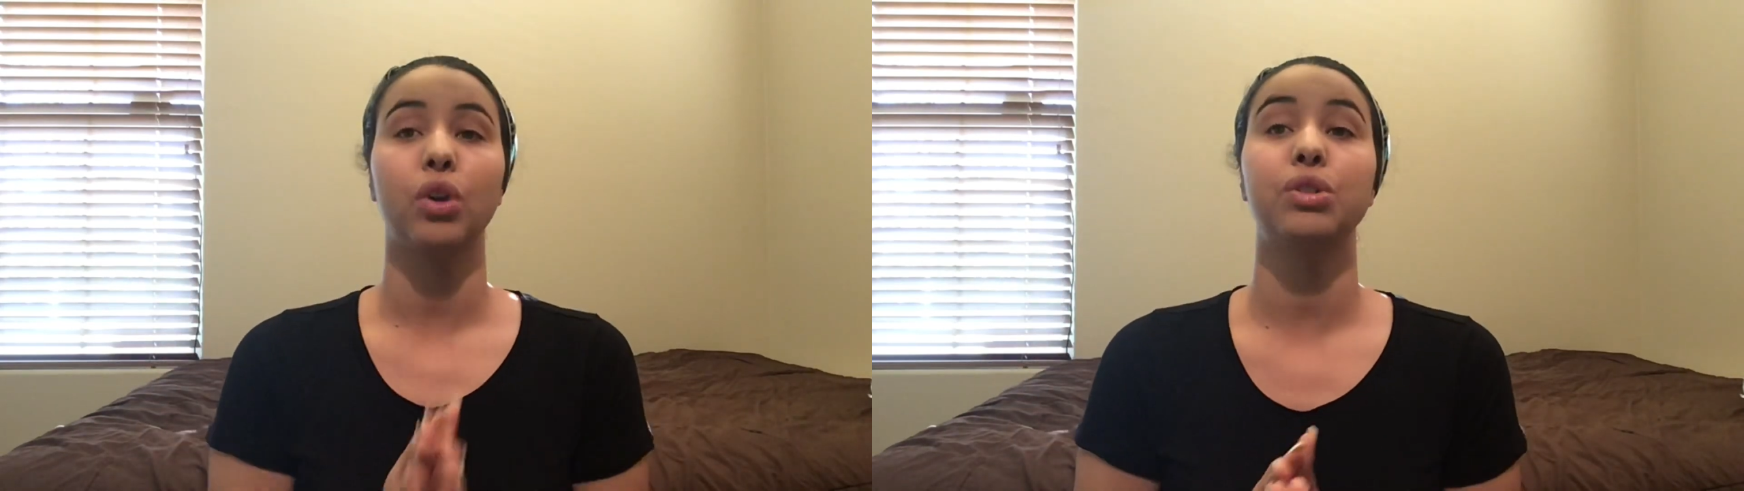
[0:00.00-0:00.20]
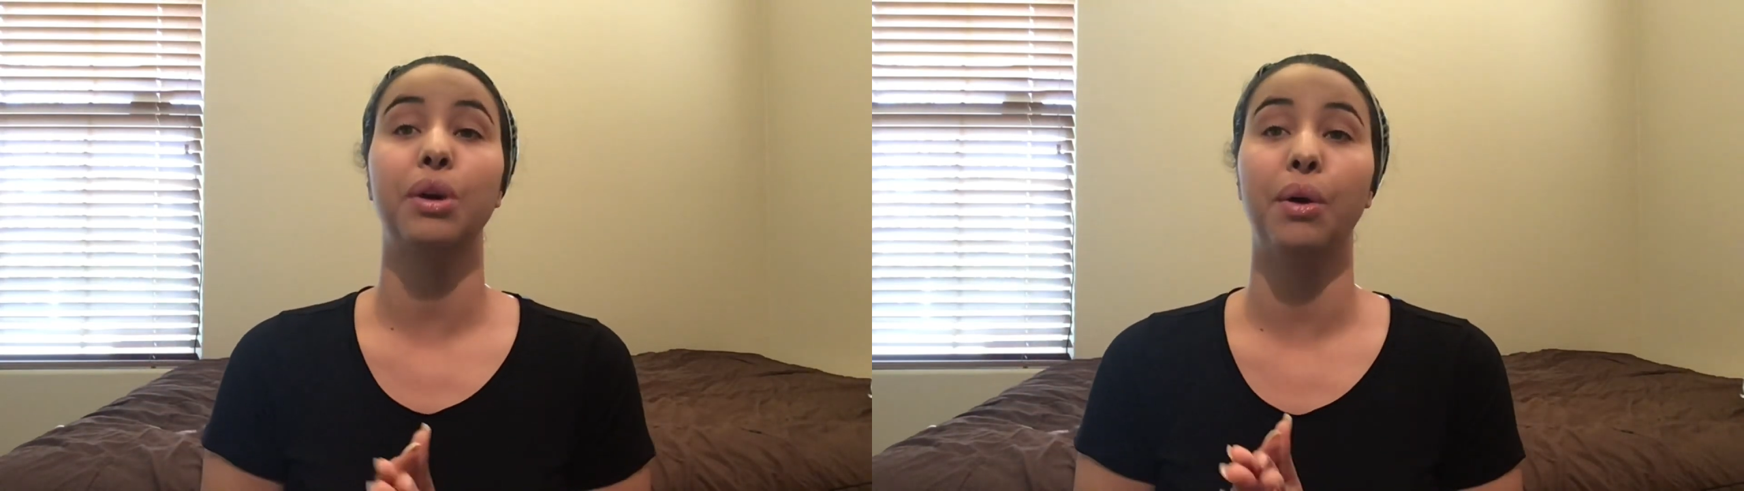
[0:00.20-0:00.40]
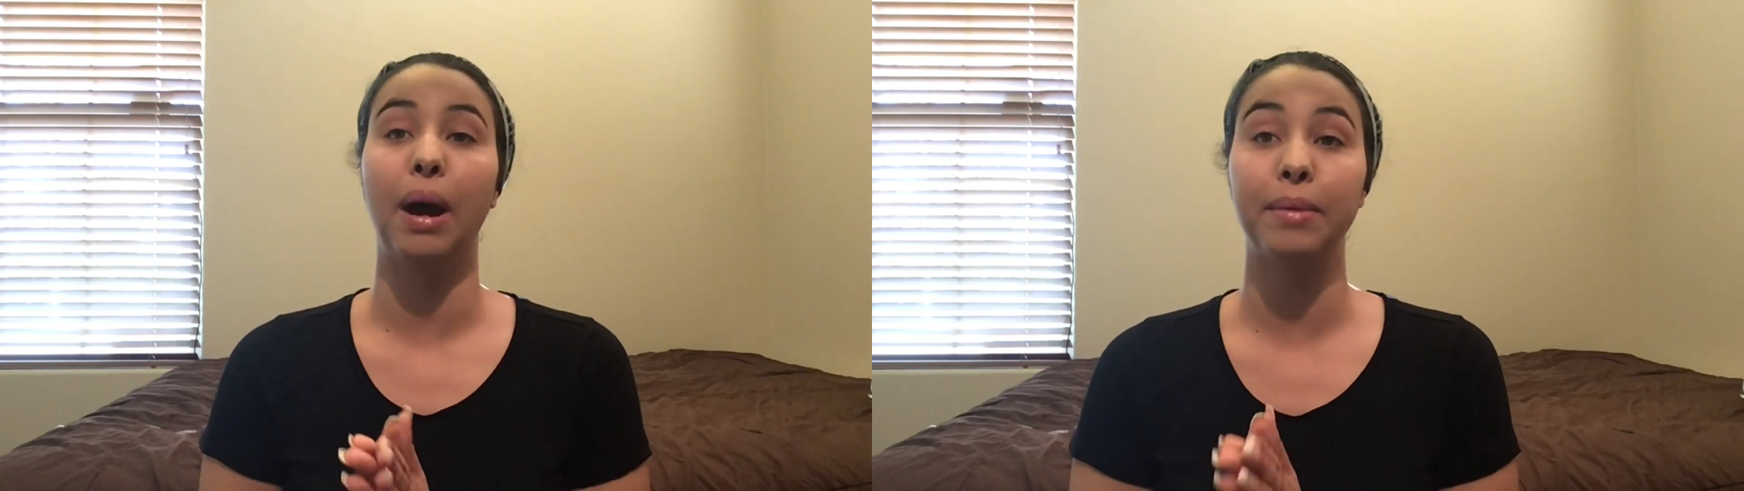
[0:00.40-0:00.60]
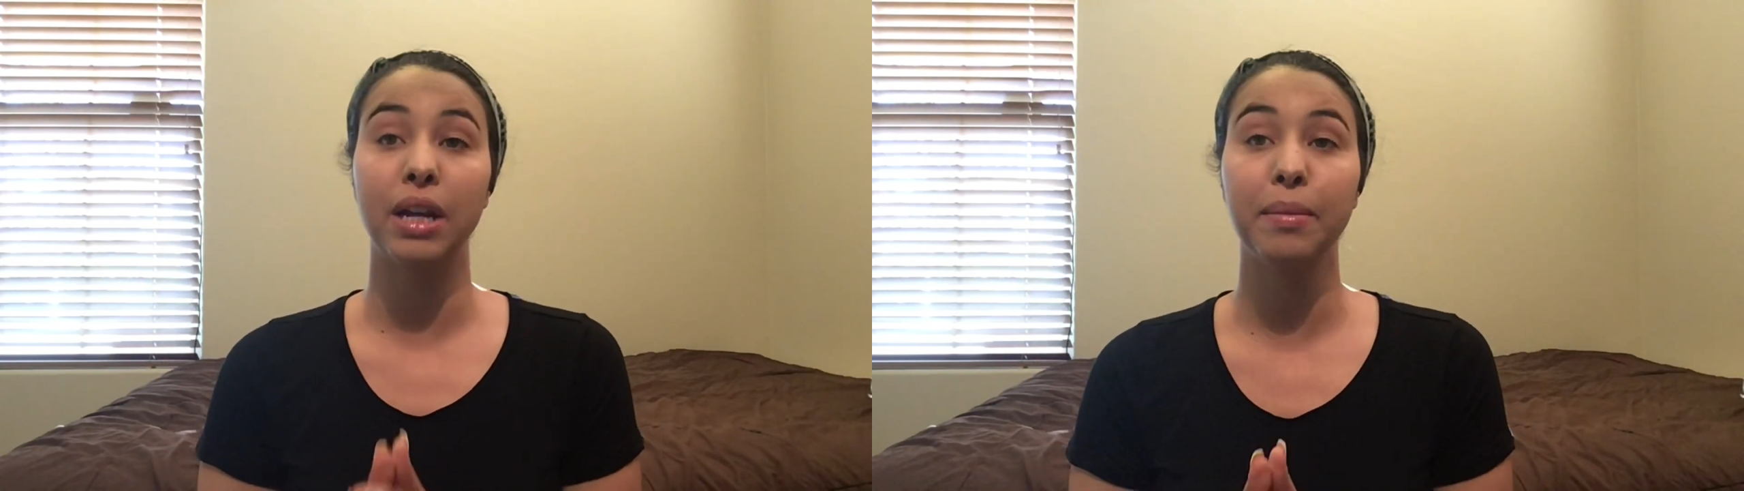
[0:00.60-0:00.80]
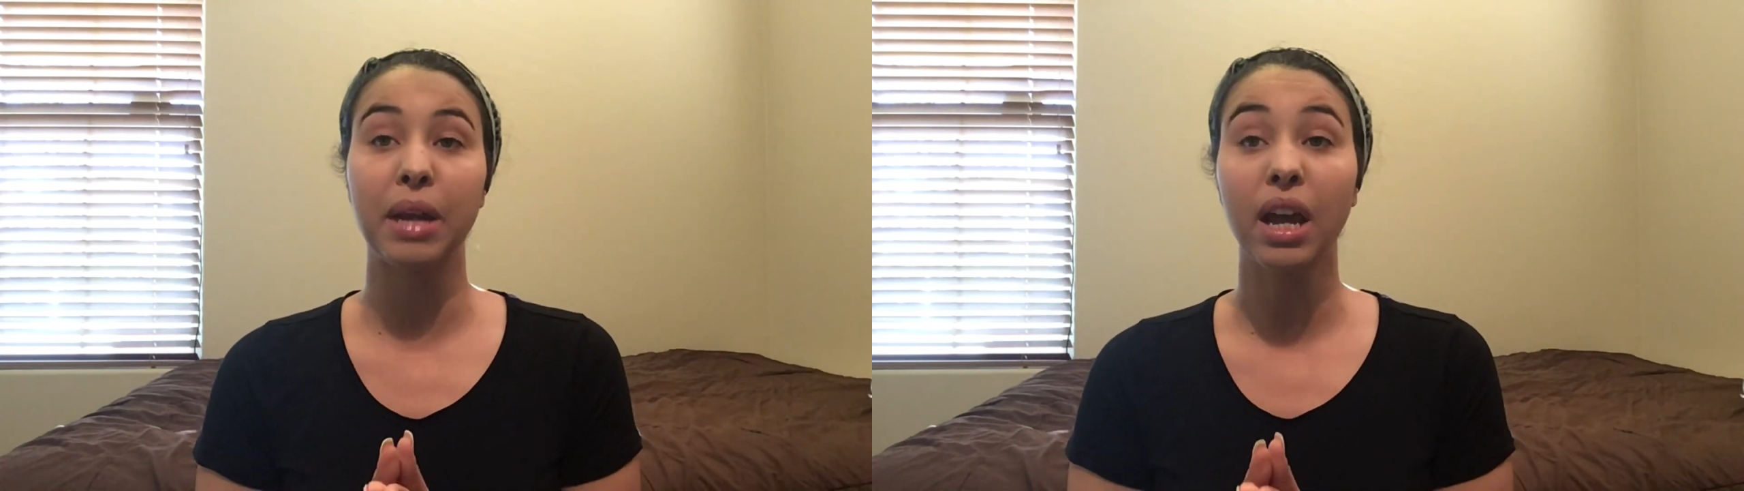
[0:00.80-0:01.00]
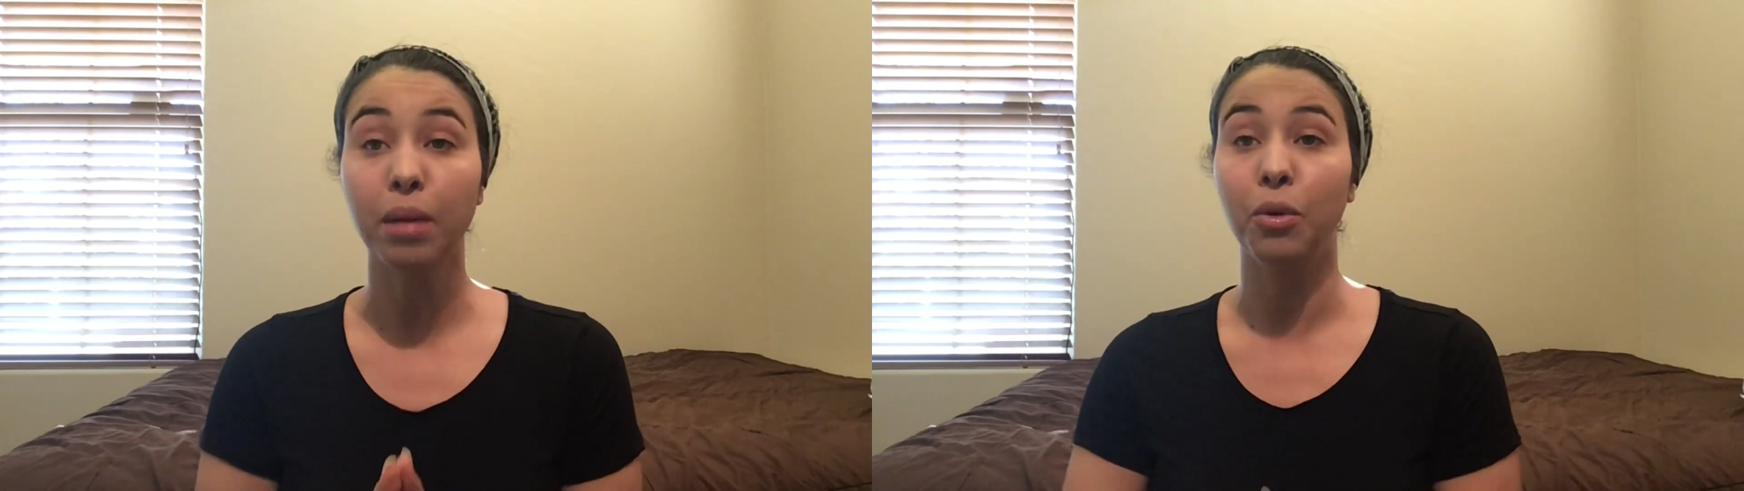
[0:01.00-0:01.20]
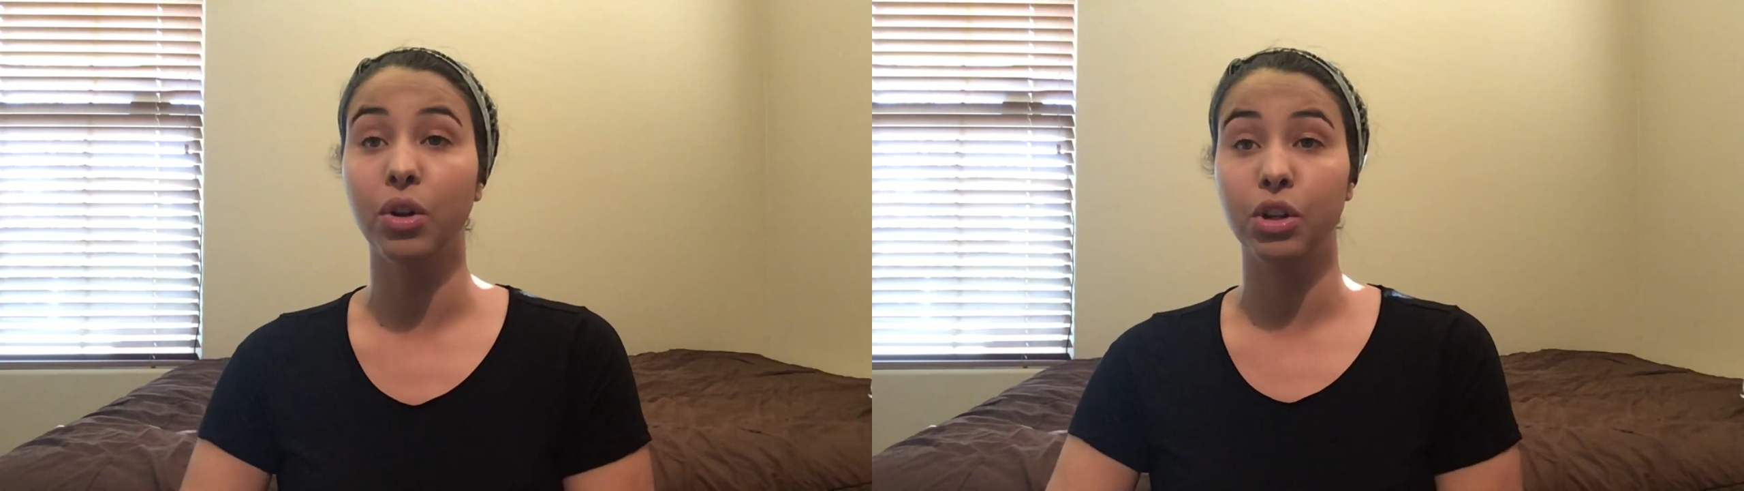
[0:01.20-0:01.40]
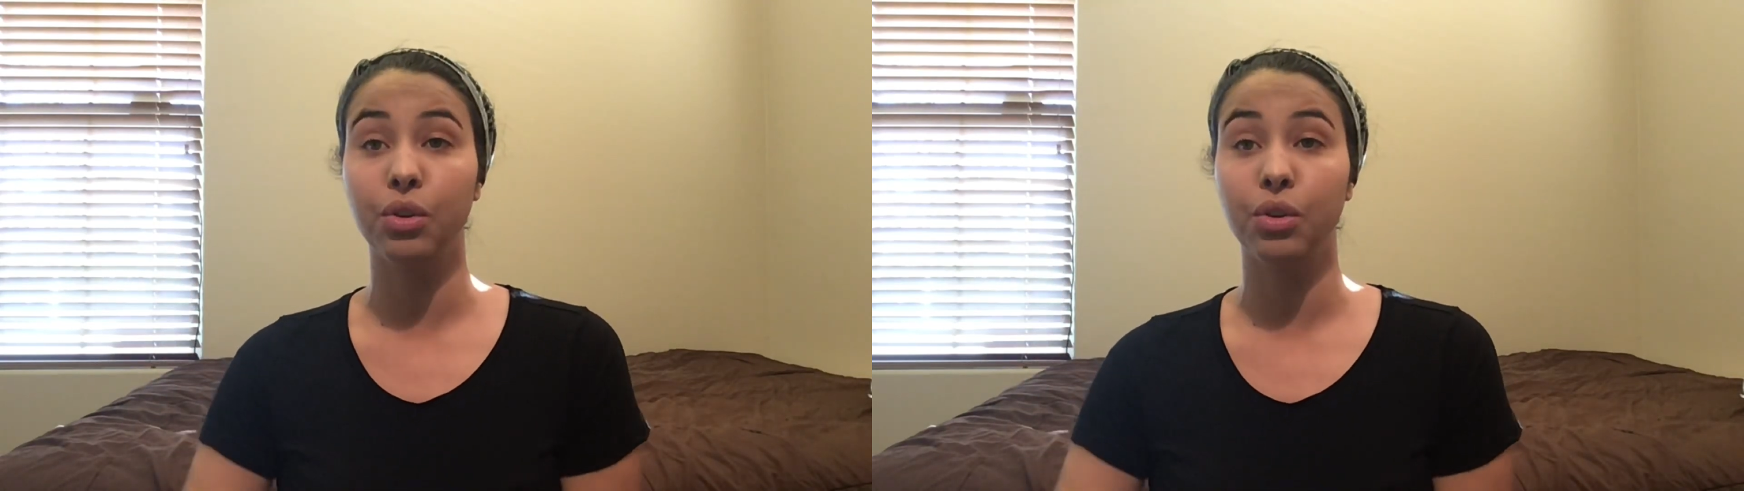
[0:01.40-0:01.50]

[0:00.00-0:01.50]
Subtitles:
So I'm gonna name an animal and